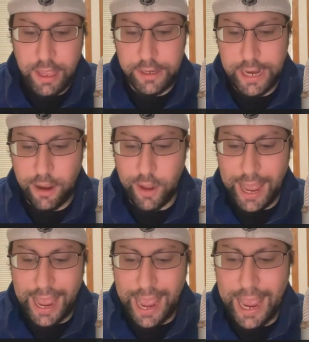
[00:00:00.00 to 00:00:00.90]
Now,
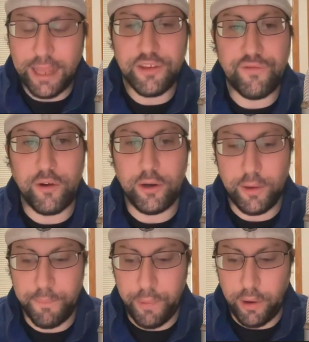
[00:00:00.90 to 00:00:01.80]
as
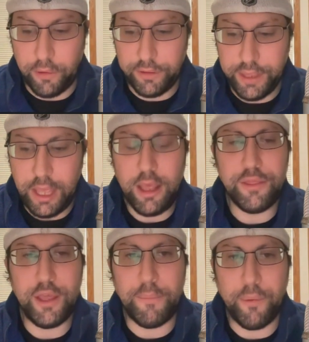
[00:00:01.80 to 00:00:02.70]
for both
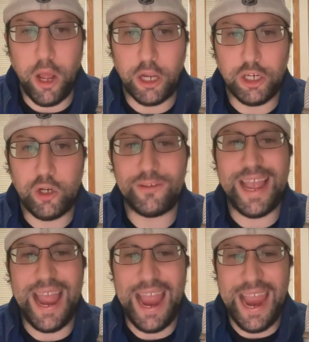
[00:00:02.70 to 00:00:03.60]
the Broncos
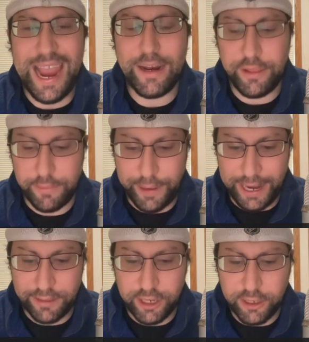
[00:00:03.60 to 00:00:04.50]
and the
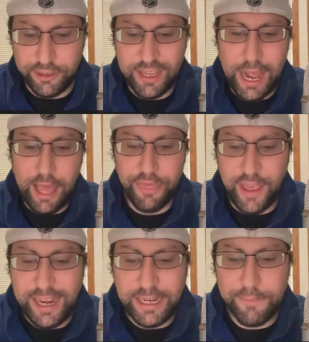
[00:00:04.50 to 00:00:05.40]
Panthers,
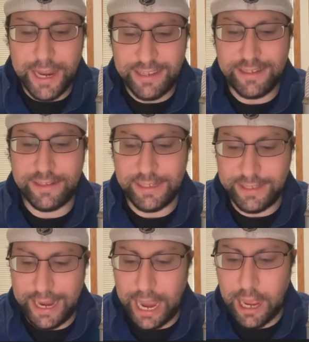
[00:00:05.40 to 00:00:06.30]
they can basically
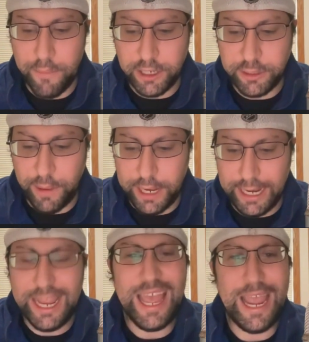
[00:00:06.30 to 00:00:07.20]
say how much
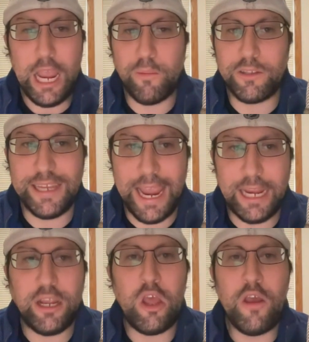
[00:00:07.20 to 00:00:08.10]
money it will
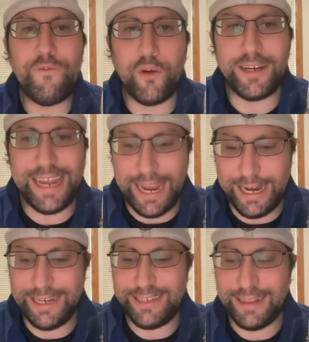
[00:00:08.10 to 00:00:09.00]
take for a
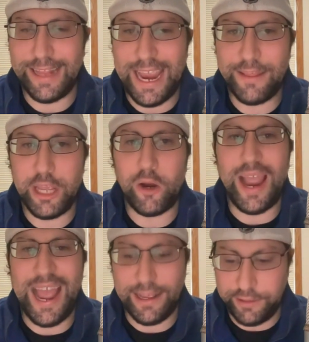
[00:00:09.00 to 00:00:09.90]
candidate to land there
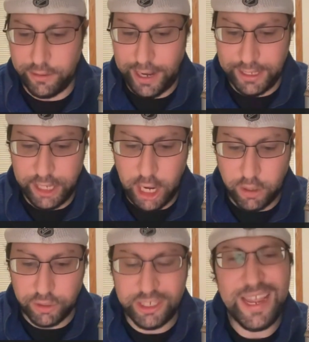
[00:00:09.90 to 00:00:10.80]
as their head
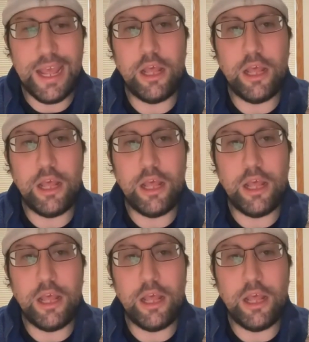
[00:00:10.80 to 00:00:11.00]
coach.